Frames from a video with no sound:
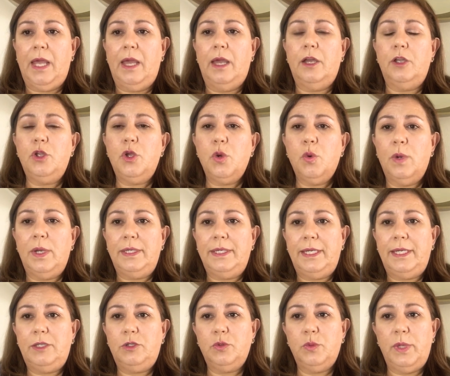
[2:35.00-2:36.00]
You will
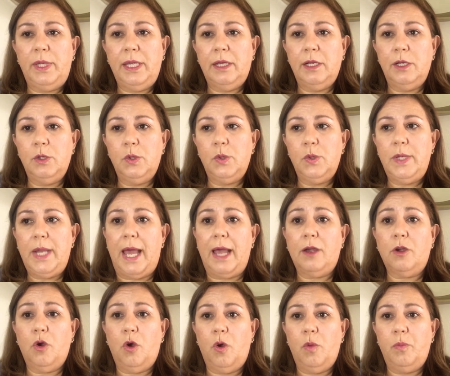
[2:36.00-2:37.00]
need to include a
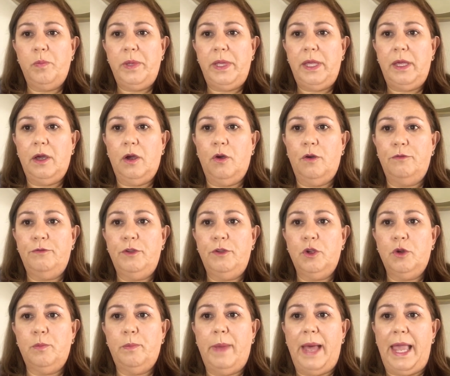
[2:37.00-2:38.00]
copy of
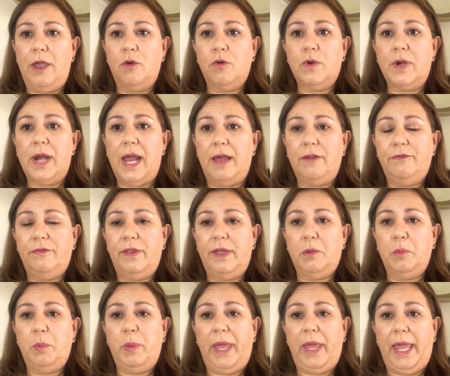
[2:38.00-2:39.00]
your biographic
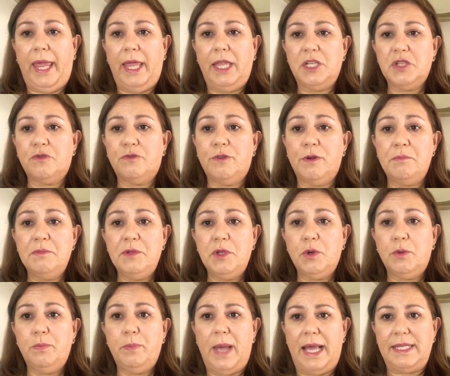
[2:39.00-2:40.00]
page from
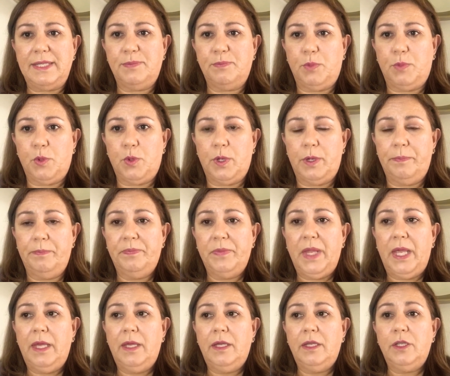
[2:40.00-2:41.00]
your passport,
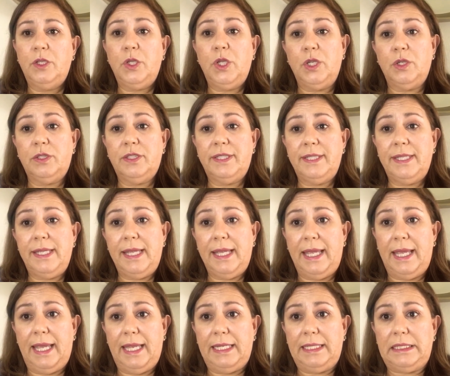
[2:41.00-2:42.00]
your
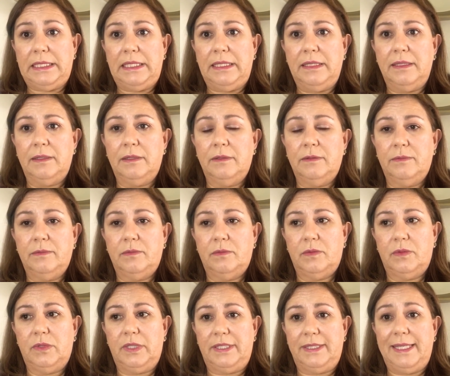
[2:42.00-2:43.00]
ticket,
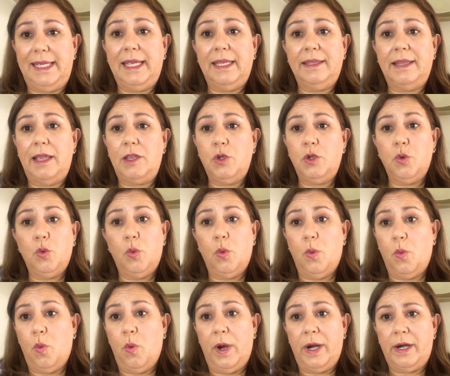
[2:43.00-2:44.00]
the ticket that you
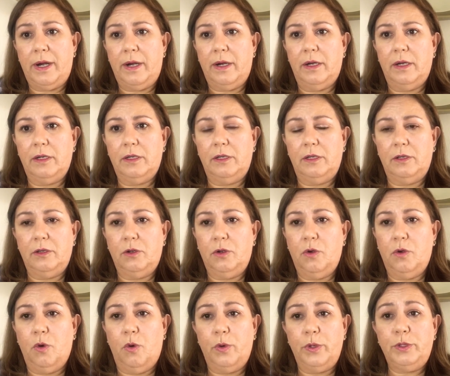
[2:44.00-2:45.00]
were
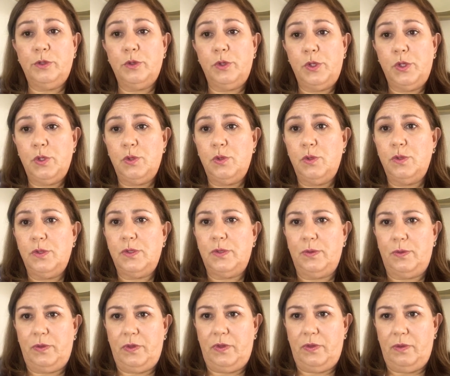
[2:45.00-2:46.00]
going to use
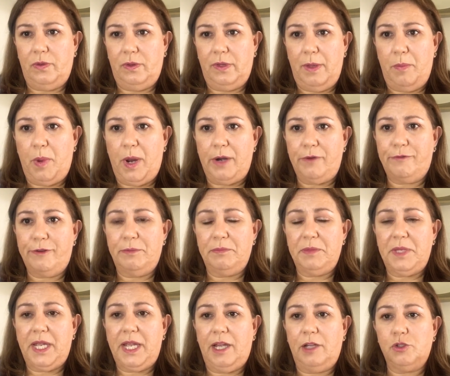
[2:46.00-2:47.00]
to depart
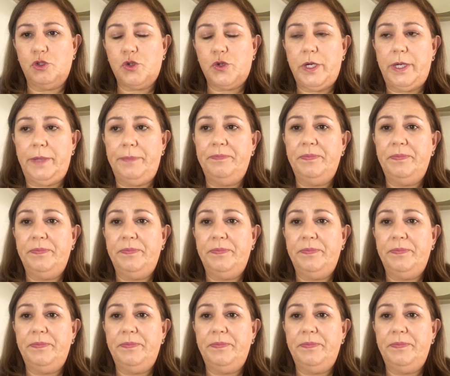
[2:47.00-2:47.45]
from the country.